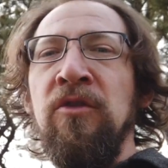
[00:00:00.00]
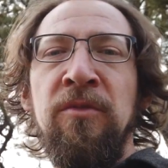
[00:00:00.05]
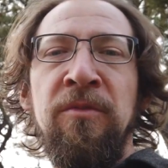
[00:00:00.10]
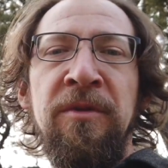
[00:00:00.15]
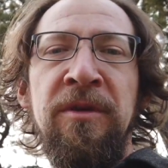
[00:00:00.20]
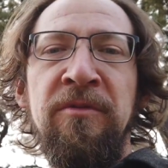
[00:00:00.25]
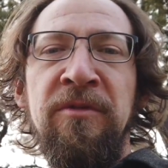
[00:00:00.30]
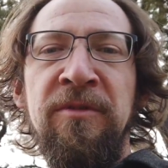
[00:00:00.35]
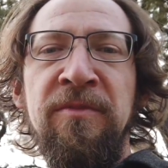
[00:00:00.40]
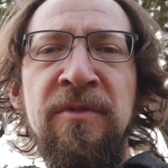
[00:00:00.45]

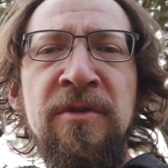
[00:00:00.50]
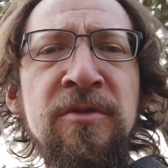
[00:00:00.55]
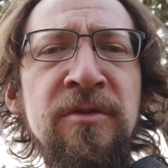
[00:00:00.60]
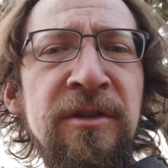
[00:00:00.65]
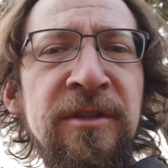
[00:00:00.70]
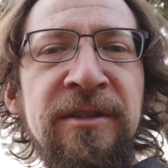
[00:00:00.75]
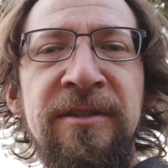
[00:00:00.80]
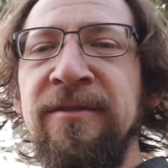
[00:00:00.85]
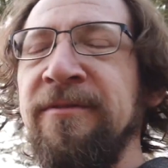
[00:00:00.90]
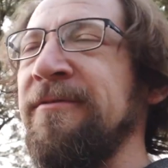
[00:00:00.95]
normally with
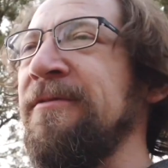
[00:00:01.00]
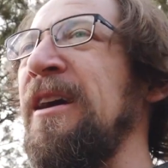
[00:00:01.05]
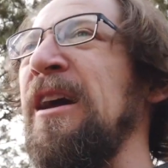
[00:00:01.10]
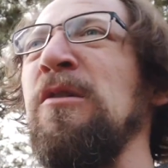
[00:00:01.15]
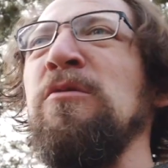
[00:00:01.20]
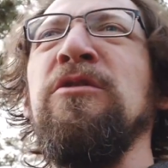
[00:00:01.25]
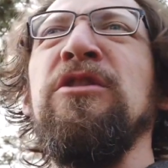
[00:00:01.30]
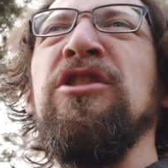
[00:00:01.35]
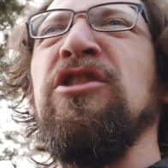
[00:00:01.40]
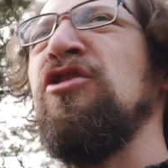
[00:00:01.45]
boots,
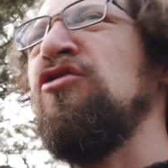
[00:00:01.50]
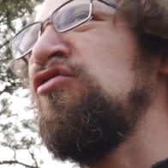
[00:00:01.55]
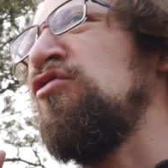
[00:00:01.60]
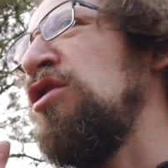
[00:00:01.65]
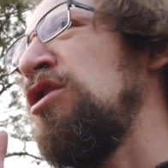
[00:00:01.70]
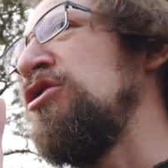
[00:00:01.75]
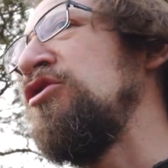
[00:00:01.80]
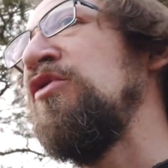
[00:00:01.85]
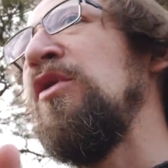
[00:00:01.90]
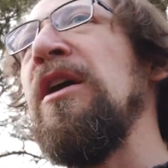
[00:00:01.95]
I would just
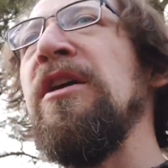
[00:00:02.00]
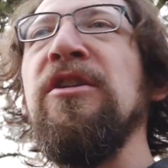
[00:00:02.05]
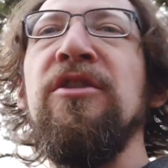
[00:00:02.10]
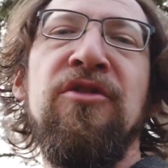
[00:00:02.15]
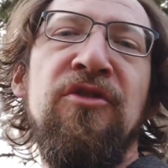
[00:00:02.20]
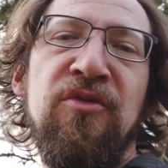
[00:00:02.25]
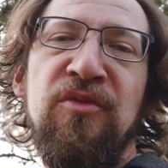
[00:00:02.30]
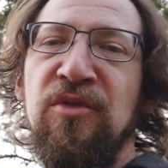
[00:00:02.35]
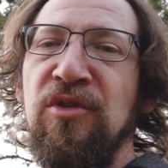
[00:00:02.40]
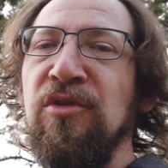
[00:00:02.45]
trudge right
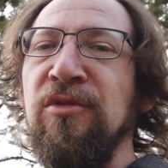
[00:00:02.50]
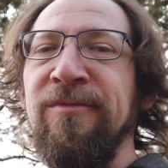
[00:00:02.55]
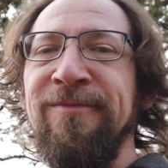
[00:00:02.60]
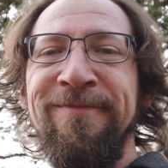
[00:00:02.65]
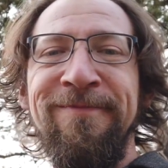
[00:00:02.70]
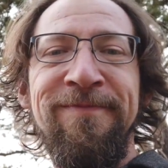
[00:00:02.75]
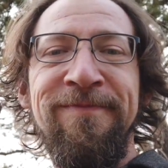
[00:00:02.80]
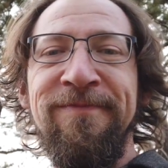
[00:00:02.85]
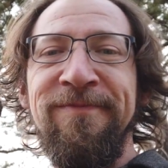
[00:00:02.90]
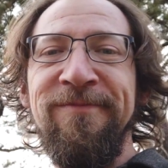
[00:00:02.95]
on through,
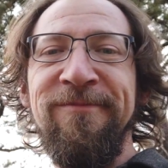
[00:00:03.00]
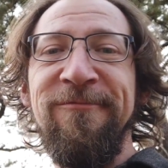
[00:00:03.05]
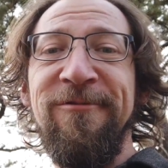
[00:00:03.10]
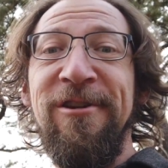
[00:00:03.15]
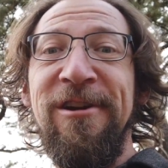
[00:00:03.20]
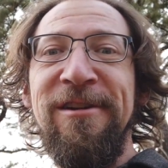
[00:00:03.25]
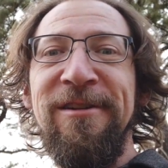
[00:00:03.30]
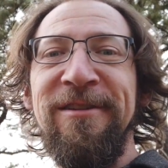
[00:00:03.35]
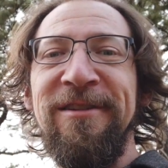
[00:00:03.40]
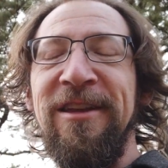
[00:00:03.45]

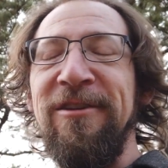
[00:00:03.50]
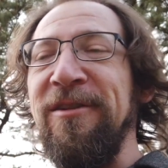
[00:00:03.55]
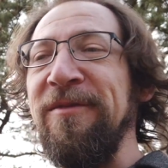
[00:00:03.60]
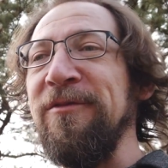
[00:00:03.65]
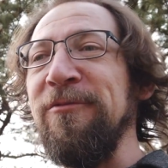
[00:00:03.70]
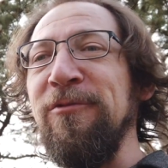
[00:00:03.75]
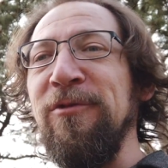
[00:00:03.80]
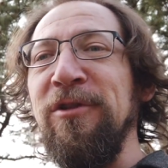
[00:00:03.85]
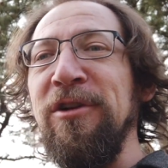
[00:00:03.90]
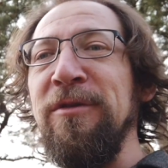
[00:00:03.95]
right? Because I don't have
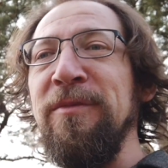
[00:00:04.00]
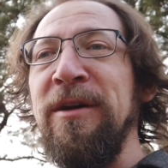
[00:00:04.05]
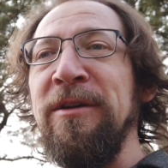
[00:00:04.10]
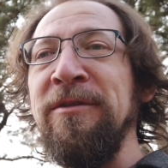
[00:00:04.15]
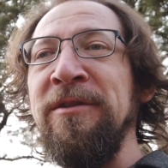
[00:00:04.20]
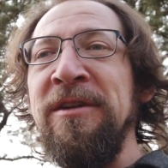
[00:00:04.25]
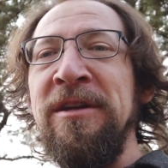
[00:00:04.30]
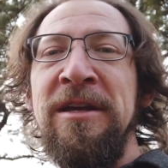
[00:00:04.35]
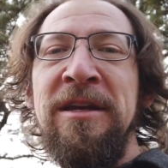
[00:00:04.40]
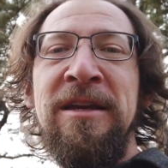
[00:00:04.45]
to worry
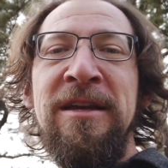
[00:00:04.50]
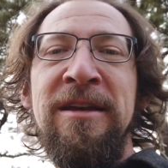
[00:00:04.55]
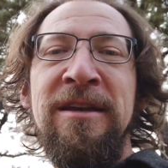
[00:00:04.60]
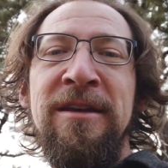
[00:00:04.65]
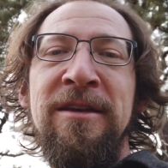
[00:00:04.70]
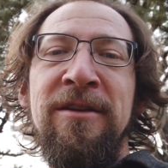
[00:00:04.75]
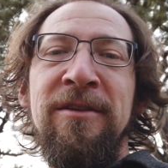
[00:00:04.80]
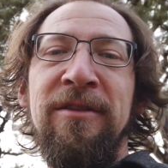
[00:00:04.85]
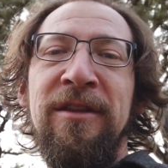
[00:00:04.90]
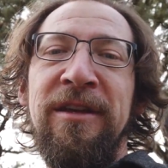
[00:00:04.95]
about
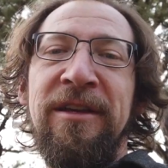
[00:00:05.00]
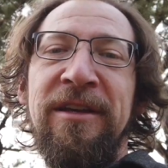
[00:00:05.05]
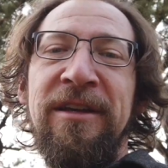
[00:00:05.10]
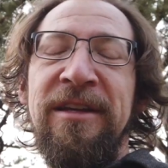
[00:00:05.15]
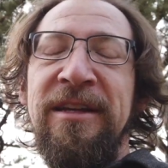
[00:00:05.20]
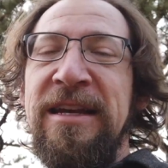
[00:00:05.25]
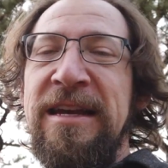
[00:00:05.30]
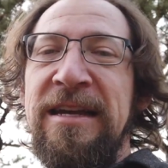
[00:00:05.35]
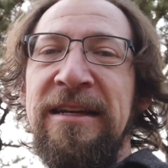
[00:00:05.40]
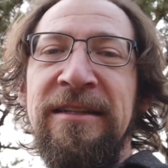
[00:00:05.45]
like a
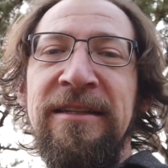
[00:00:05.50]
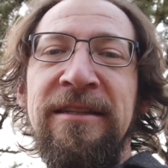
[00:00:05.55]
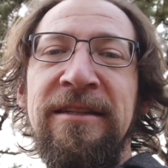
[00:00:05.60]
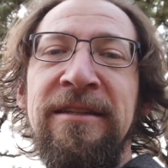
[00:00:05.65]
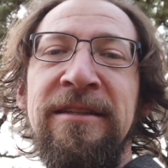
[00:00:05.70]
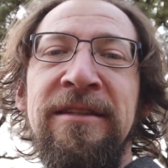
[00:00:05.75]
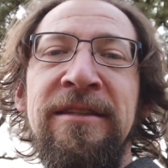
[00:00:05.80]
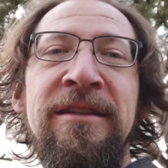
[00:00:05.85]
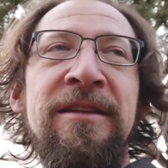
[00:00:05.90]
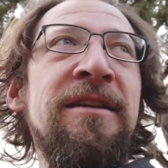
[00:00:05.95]

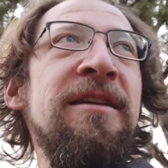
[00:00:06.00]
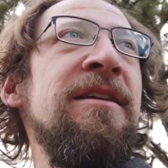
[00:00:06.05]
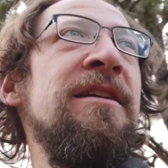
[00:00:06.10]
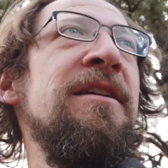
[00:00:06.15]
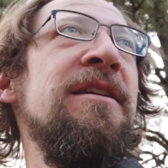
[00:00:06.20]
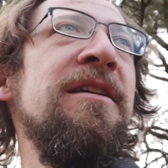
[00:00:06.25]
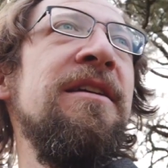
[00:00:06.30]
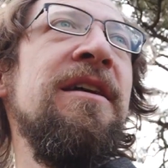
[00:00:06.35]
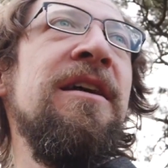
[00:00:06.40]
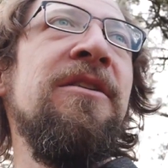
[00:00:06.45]
cactus.
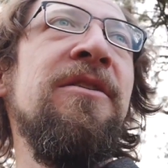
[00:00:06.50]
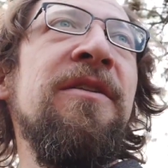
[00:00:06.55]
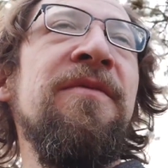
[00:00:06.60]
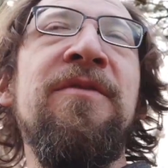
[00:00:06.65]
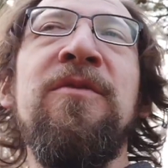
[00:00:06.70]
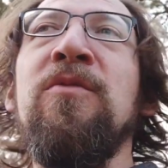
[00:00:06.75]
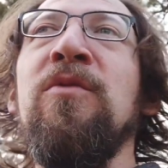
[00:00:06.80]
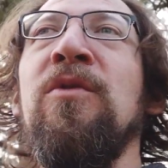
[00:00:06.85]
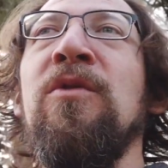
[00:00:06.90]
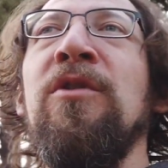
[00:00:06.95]
I don't have
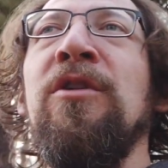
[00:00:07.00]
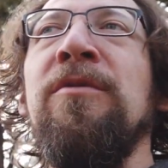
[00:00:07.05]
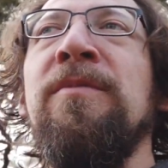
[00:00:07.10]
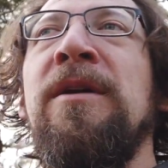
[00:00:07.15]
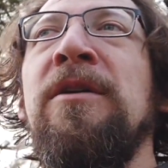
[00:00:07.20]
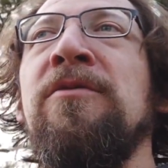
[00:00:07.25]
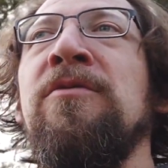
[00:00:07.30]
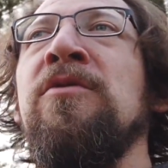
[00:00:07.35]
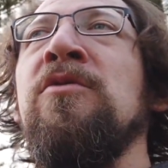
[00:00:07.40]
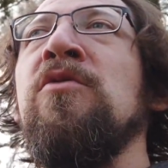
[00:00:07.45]
to worry
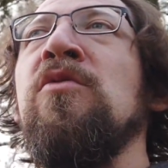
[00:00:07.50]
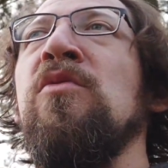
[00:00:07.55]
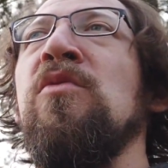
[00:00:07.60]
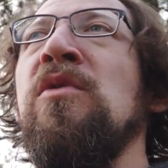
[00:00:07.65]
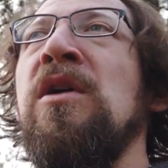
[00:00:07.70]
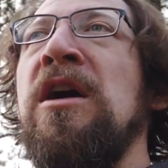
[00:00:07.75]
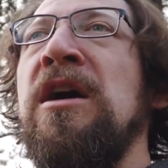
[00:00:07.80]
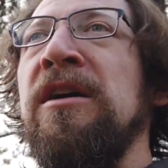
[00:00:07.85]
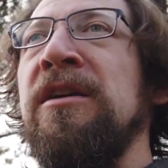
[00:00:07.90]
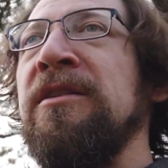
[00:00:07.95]
about
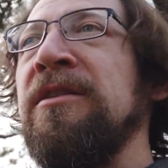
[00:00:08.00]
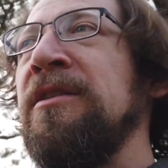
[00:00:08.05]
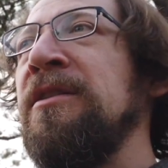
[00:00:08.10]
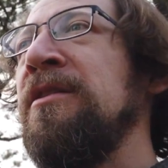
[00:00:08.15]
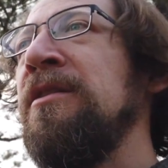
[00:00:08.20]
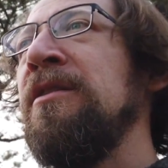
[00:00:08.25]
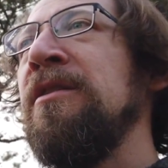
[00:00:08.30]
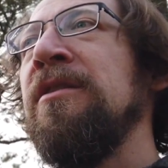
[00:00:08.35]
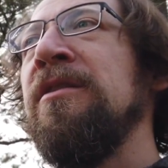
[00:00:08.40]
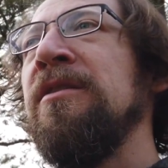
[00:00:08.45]
rocks,
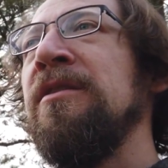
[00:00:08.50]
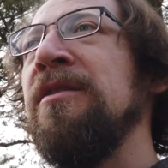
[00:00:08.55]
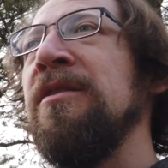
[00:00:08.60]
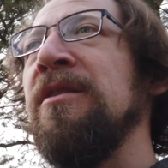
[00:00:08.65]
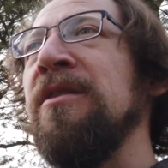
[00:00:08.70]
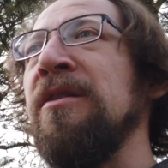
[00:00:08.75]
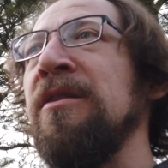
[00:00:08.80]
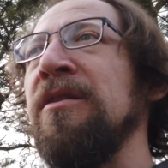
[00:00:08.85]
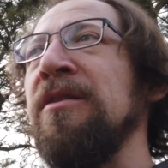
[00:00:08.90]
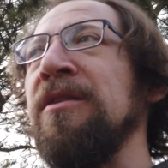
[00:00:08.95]

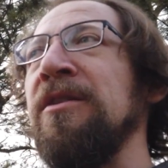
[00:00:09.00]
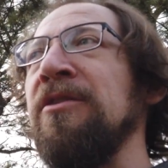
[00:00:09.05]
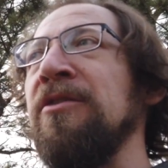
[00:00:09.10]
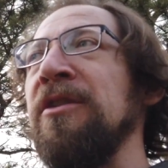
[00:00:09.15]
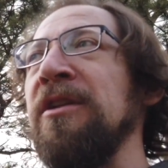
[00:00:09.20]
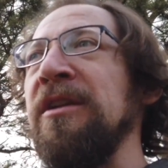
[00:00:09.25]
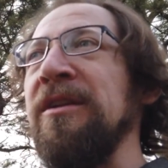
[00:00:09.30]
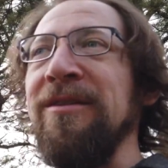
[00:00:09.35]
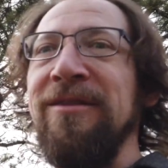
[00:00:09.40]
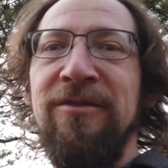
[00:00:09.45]

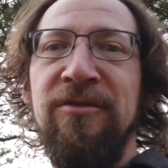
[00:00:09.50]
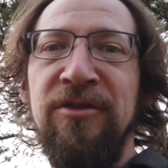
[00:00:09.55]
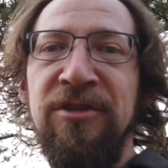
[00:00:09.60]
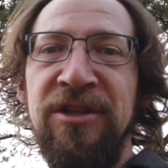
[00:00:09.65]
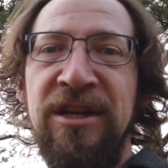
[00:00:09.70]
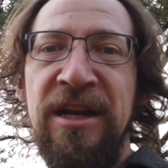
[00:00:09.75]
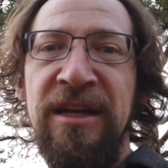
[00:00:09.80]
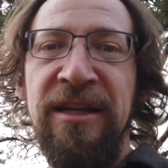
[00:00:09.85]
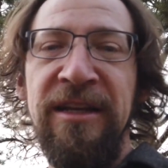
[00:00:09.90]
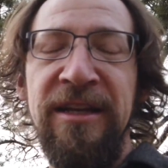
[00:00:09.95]
or
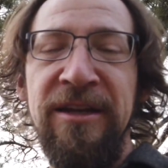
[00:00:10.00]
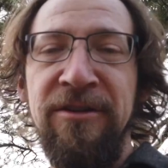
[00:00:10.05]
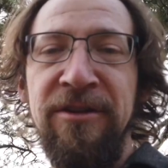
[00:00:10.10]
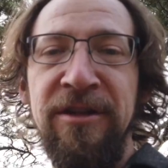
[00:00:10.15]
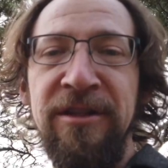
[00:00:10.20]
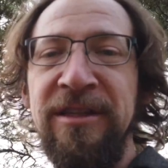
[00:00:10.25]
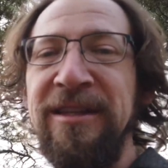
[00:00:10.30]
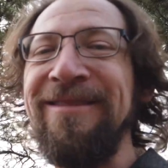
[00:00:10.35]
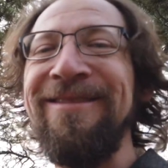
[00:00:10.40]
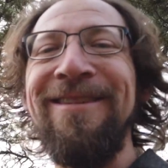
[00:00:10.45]
jagged
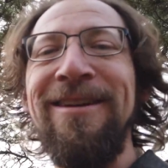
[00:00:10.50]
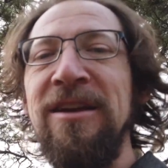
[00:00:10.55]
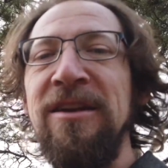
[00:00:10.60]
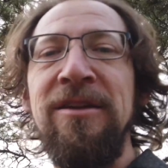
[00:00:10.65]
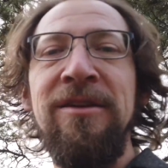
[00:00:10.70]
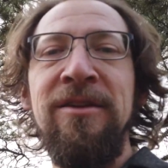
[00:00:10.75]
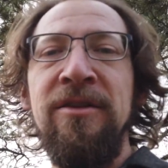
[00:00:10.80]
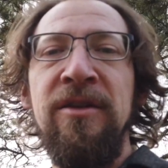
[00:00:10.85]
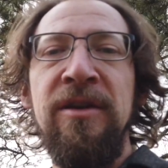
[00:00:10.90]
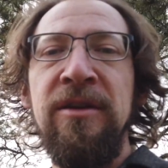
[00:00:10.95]
areas,
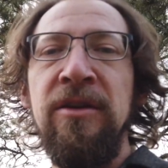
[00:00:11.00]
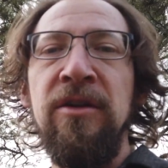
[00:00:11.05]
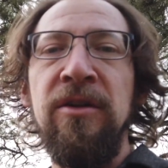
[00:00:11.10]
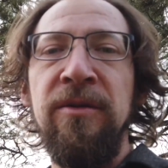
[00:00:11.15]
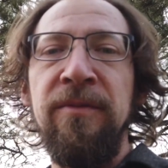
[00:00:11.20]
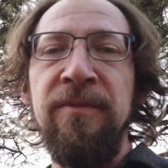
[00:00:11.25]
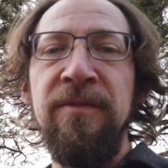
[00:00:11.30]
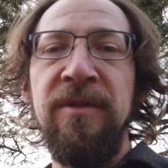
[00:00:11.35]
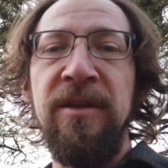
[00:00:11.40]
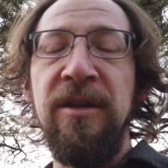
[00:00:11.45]
at
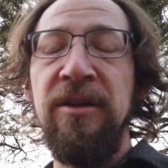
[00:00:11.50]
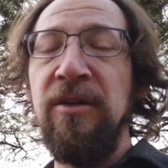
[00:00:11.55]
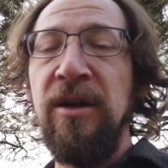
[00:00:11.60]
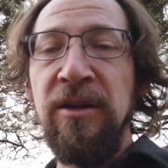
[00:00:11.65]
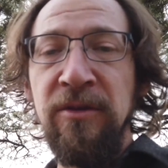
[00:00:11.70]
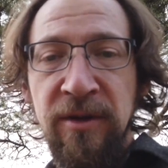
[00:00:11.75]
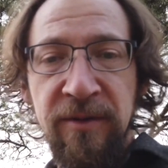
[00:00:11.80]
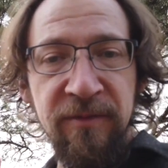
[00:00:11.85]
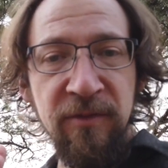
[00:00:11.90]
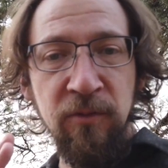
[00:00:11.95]
all. I
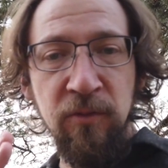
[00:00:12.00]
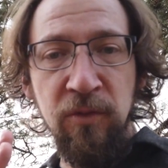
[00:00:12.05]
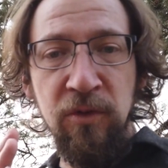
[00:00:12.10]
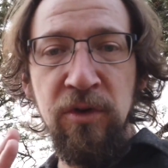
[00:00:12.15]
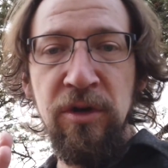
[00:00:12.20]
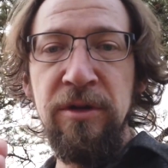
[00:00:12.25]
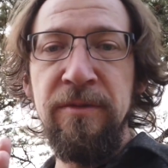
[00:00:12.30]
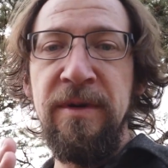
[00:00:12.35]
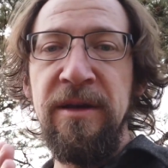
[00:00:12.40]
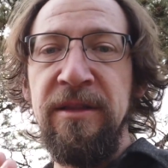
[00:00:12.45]
don't have to
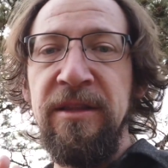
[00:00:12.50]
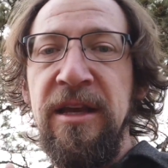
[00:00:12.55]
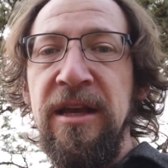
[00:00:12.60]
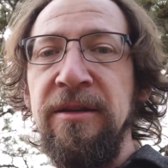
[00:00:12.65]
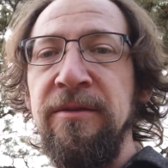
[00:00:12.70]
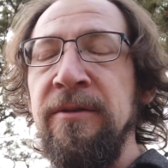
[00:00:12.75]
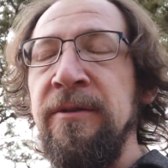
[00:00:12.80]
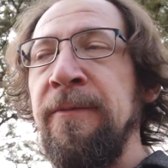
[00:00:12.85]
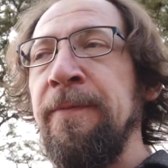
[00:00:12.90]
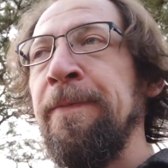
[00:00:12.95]
worry about that.